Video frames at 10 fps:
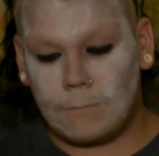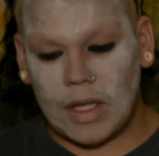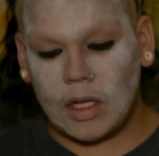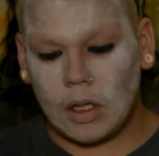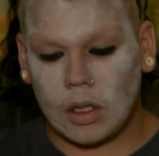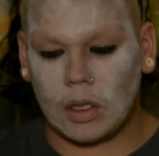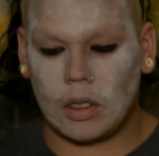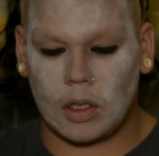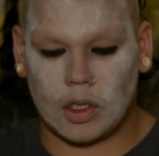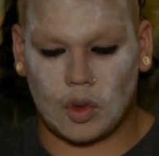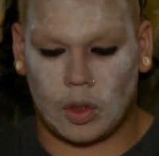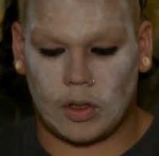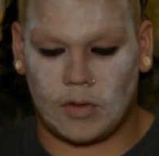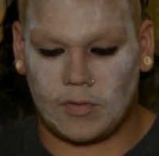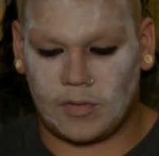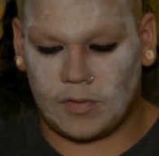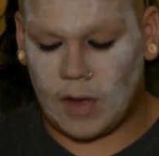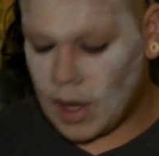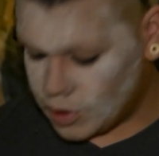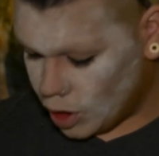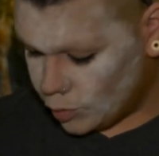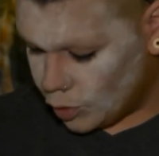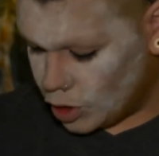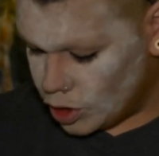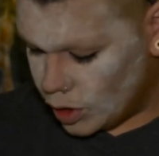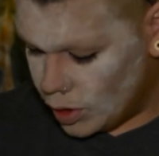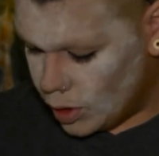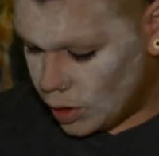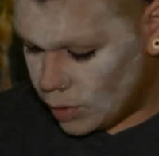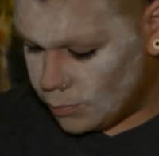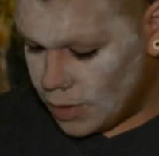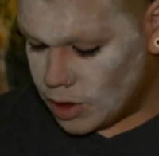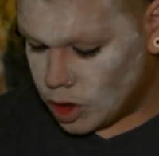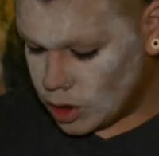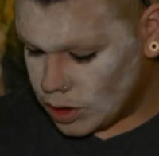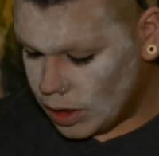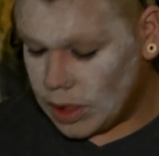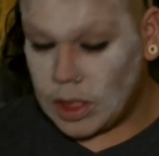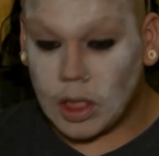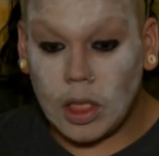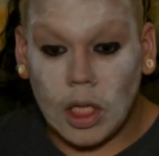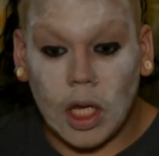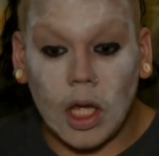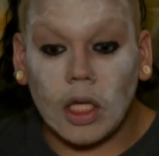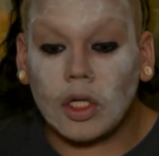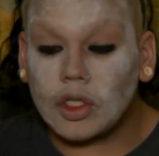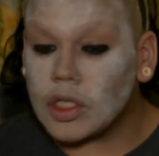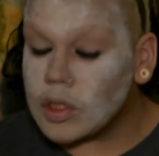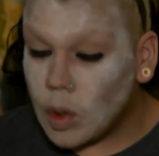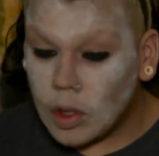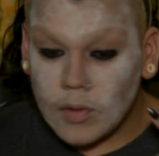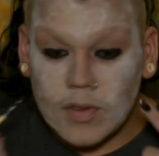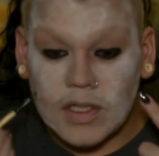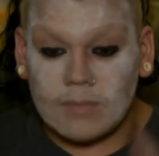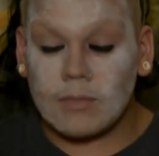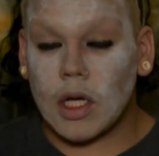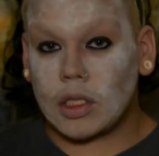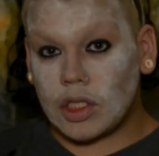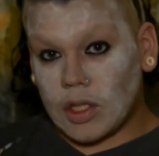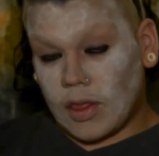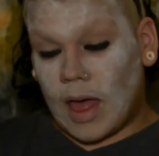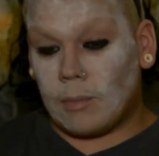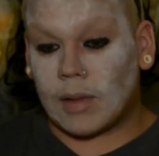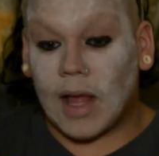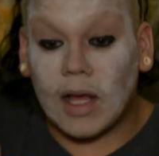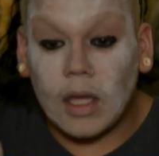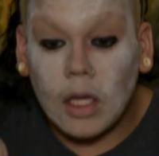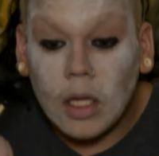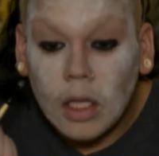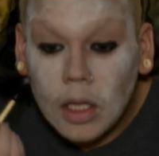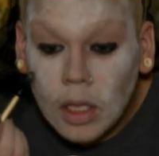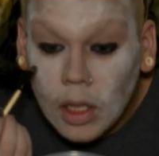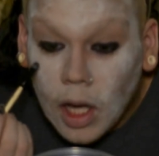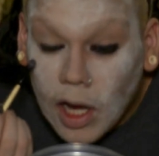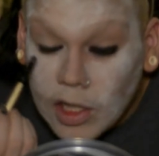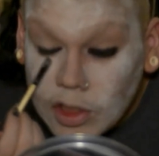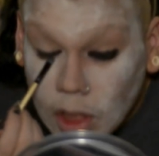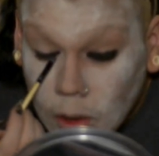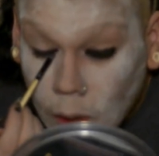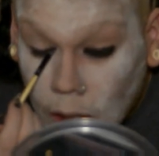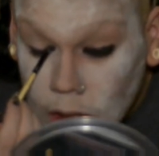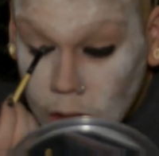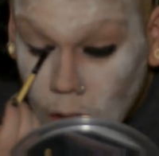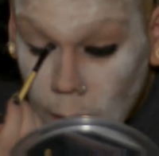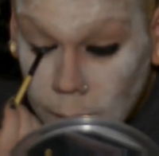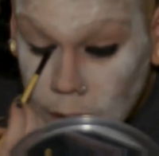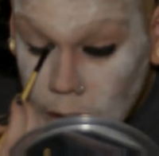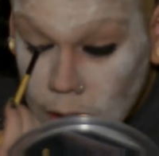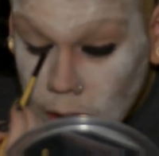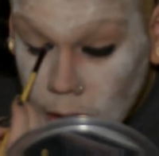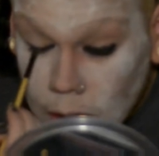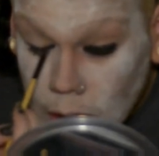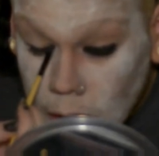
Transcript: bigger sort of eyeshadow brush, make sure it's clean, and you're just going to smudge that black eyeshadow on your upper lid.